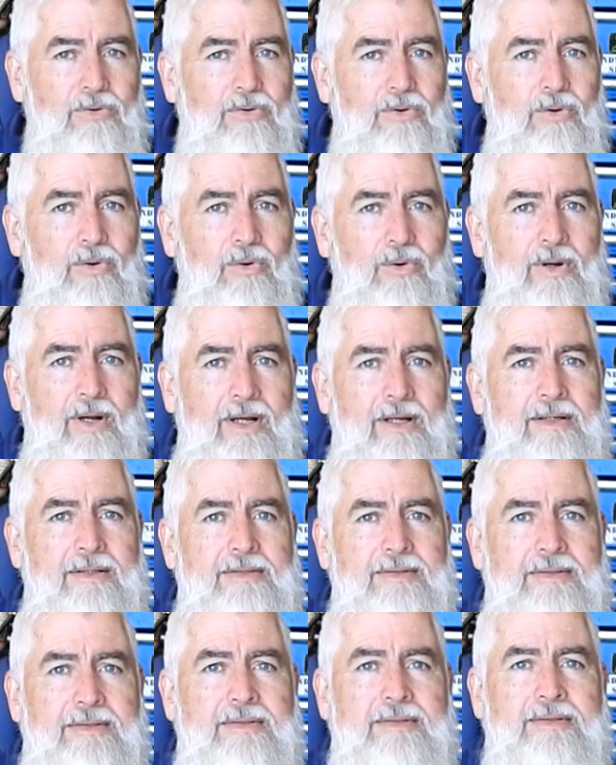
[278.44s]
quarter
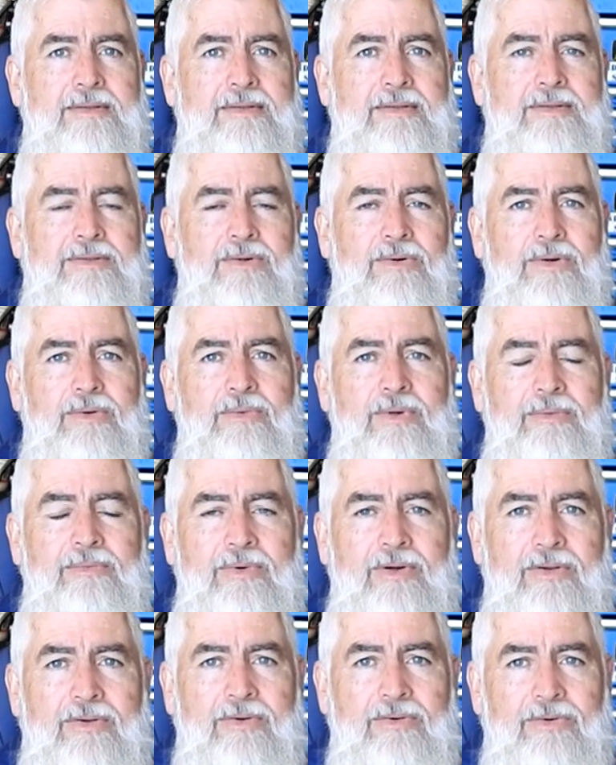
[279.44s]

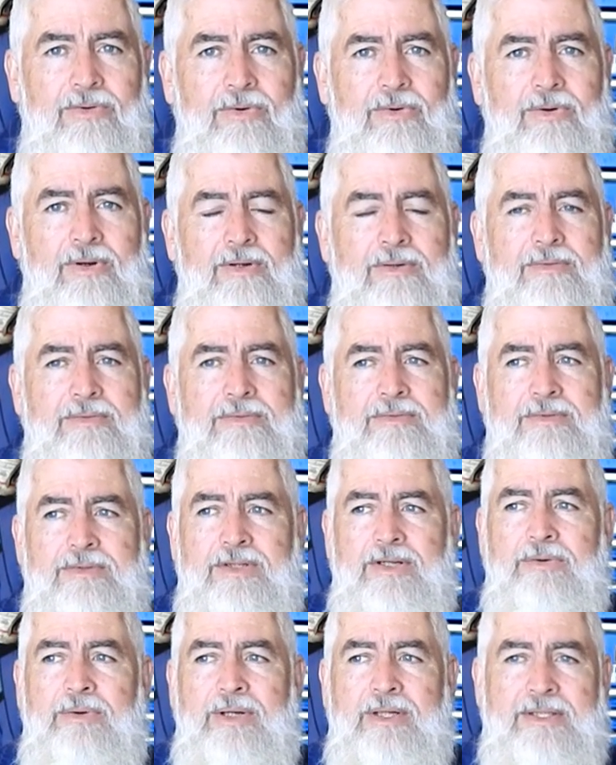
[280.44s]
Whitworth or quarter
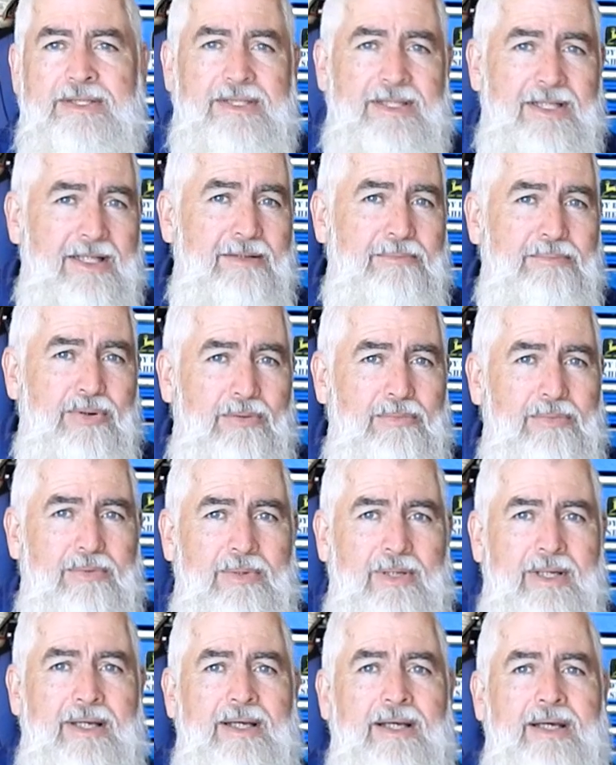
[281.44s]
UNC
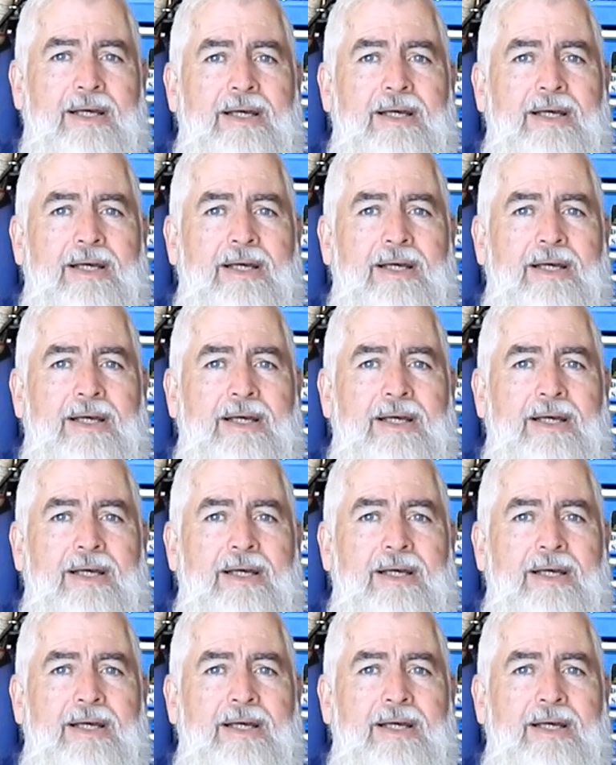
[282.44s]
probably.